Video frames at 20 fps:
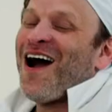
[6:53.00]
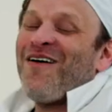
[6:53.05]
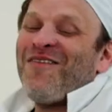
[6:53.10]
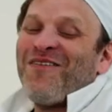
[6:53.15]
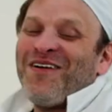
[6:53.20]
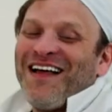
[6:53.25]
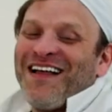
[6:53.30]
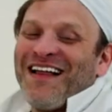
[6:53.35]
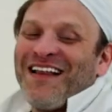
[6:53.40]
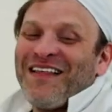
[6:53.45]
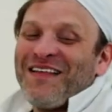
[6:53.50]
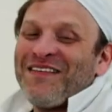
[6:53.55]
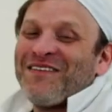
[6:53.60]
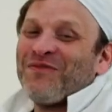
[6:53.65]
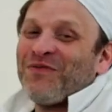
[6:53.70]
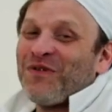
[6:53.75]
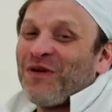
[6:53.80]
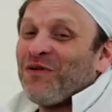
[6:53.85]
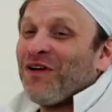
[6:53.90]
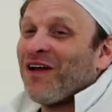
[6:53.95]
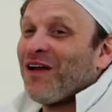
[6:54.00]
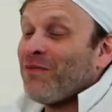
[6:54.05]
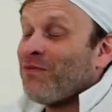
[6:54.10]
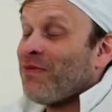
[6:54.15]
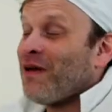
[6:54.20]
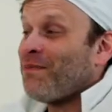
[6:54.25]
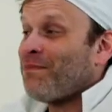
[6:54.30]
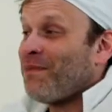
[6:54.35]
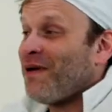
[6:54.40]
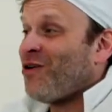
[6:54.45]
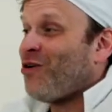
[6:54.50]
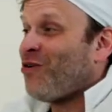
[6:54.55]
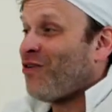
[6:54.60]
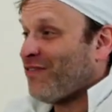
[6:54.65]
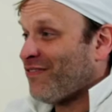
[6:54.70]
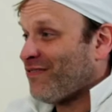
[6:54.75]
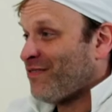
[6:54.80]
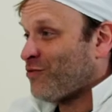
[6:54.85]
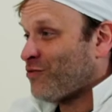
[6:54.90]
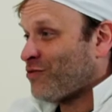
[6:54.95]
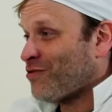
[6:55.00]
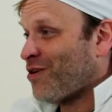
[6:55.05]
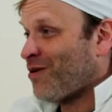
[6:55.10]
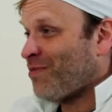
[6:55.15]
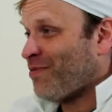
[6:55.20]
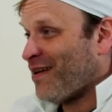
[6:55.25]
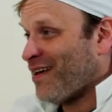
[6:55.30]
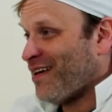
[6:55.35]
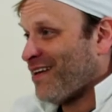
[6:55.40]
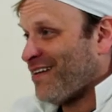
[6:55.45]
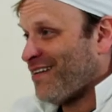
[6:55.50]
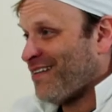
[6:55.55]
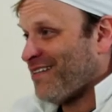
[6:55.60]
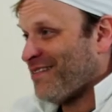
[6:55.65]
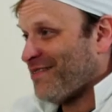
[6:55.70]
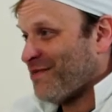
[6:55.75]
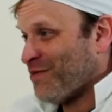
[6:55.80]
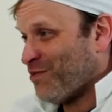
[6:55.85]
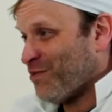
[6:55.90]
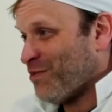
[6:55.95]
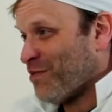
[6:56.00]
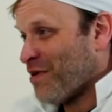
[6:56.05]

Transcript: I want to, there's on a bit off topic. Yeah.